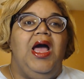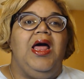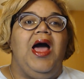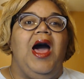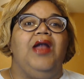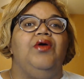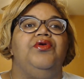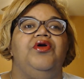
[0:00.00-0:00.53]

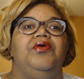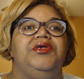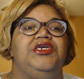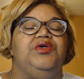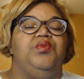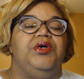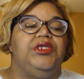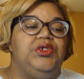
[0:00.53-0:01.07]
I don't know if she
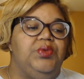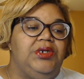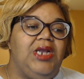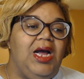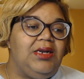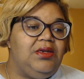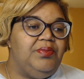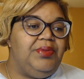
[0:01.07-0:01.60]
went to a
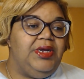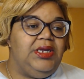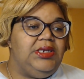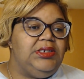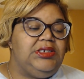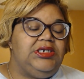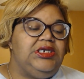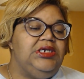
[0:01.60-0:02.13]
doctor, but
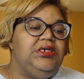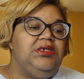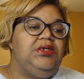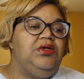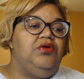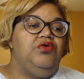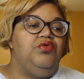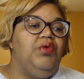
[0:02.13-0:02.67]
she
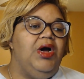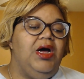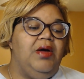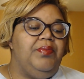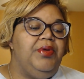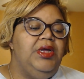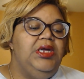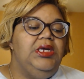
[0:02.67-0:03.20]
grew up,